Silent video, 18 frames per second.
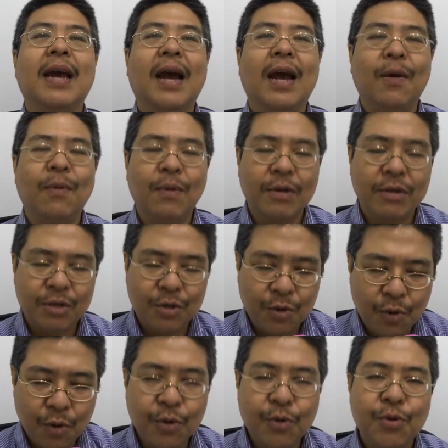I will
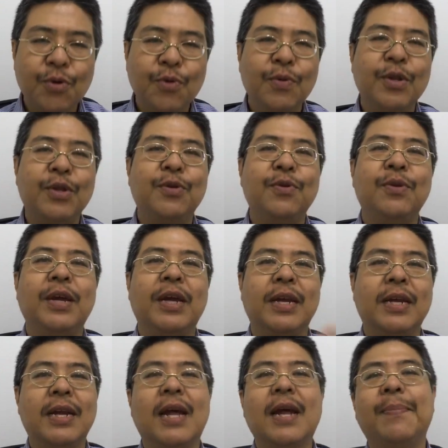go through with you
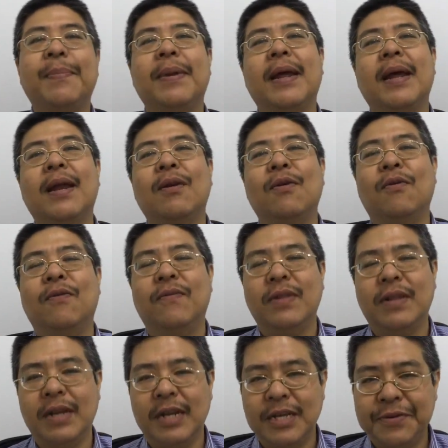the entire plan
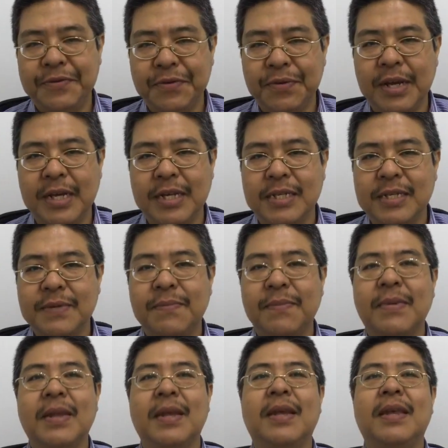over the next few days.
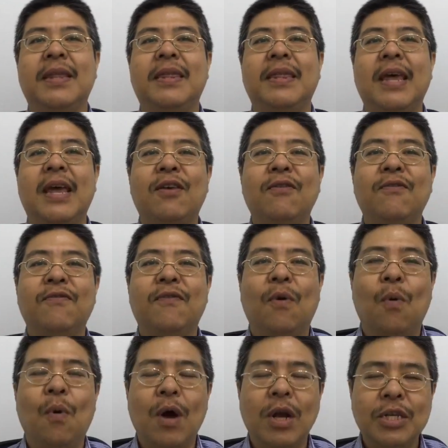Thank you
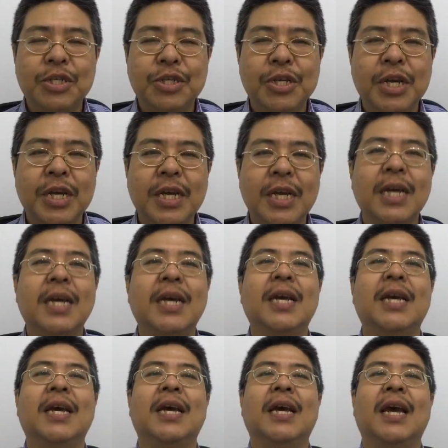for watching.
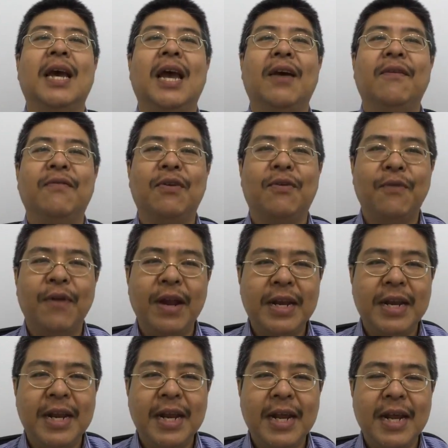Have a
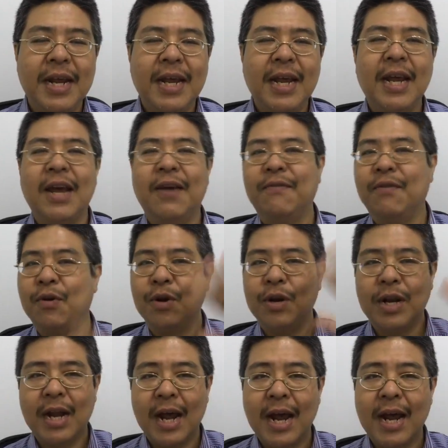great day. Have a
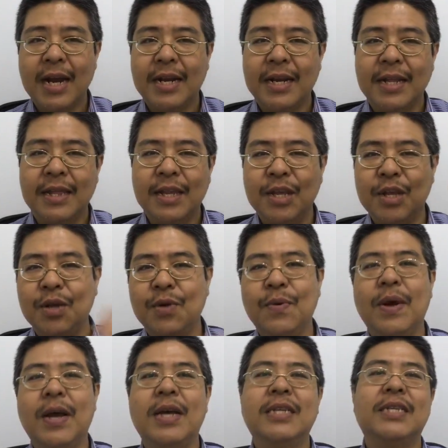good night in the
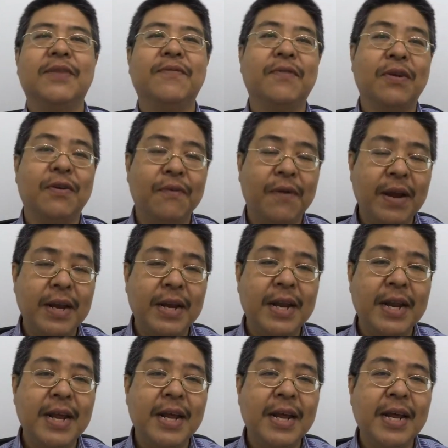US. Have a great
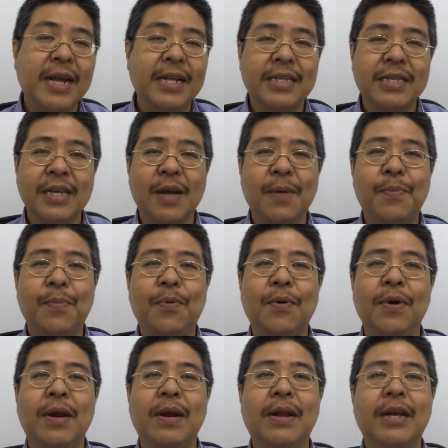day in
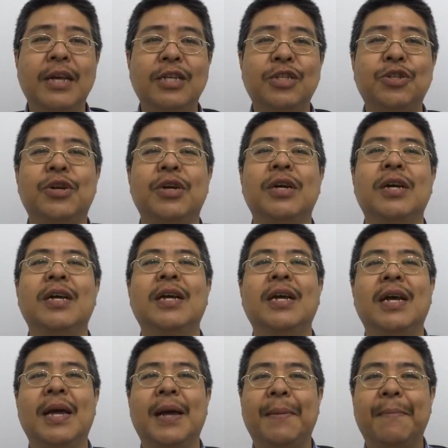Singapore and Asia.
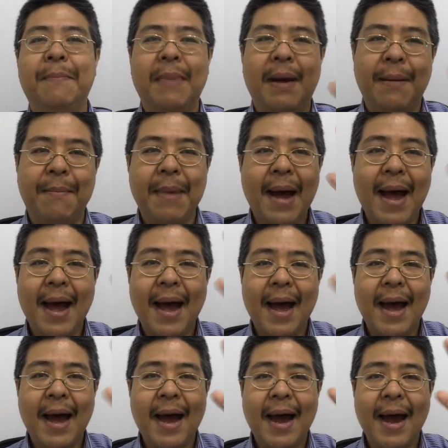Bye
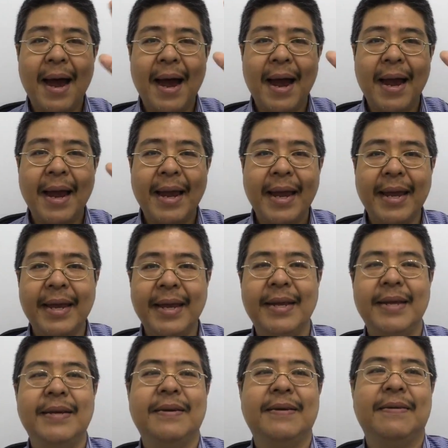
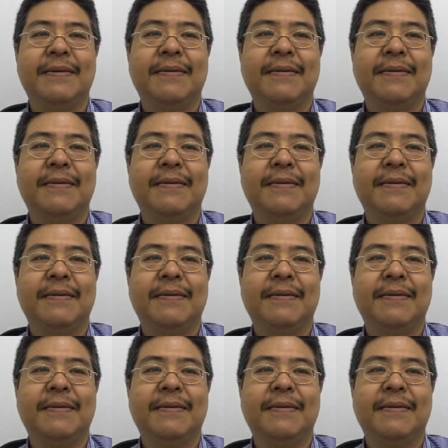bye.